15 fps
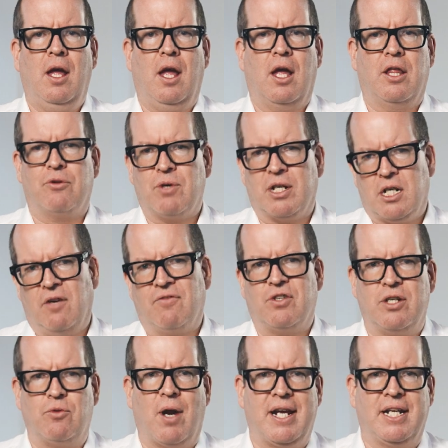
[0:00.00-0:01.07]
and the
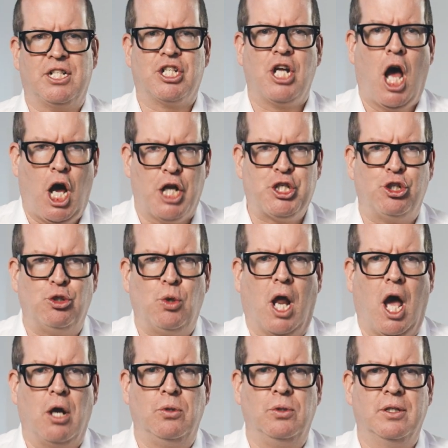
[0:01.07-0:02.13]
recovery rates are too
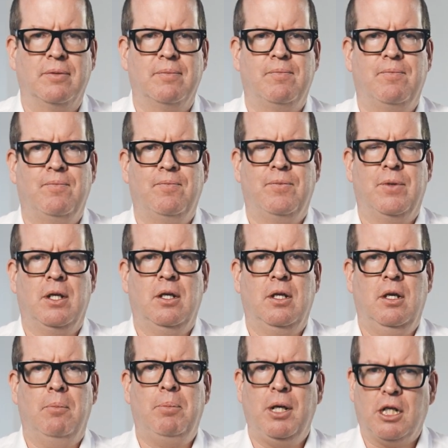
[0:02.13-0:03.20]
low.
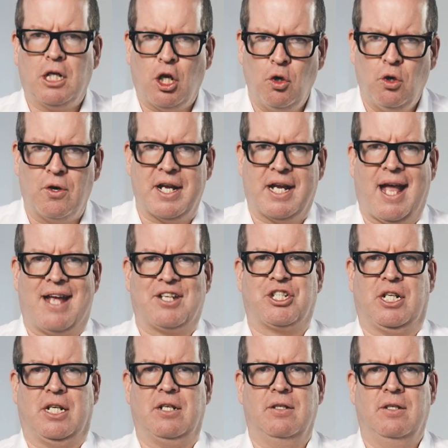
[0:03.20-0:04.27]
Perchloric
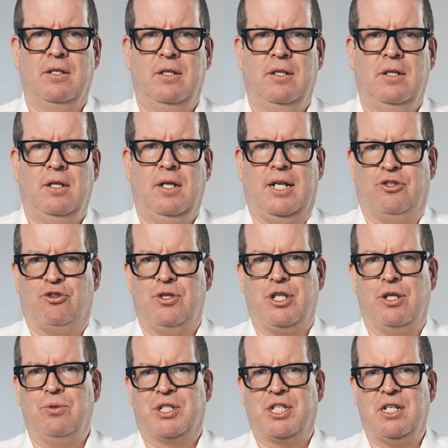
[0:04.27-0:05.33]
acid
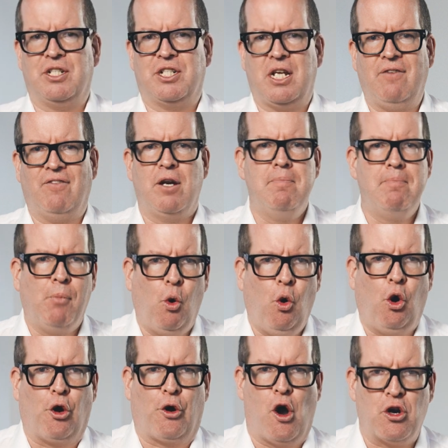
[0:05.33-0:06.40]
introduces even
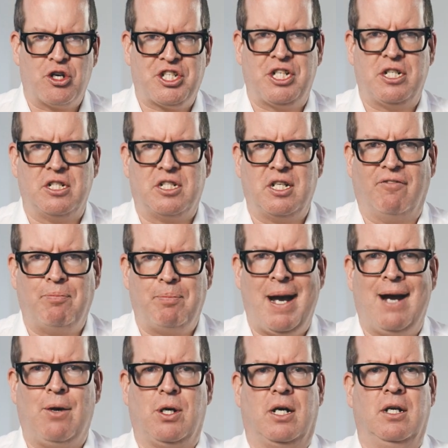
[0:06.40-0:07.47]
more oxidative
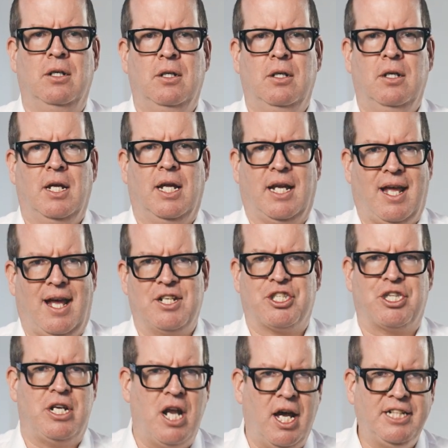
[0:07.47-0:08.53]
power in case
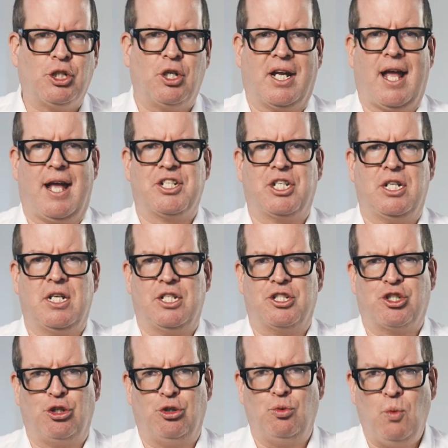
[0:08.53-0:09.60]
the nitric acid
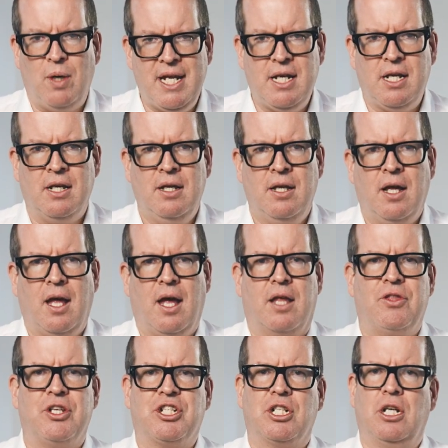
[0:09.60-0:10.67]
is too weak
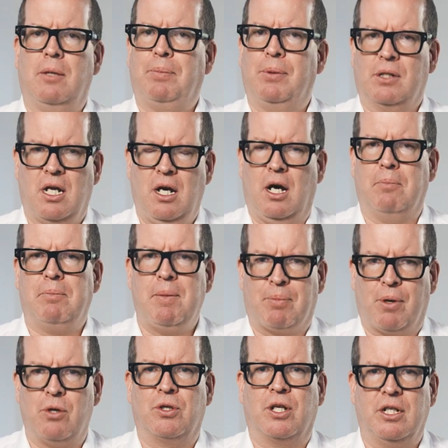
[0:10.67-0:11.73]
and the sample can't be
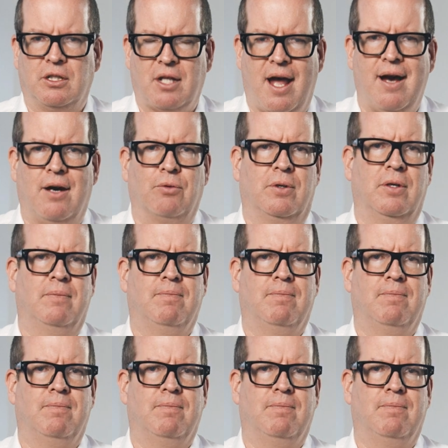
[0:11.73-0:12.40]
broken down.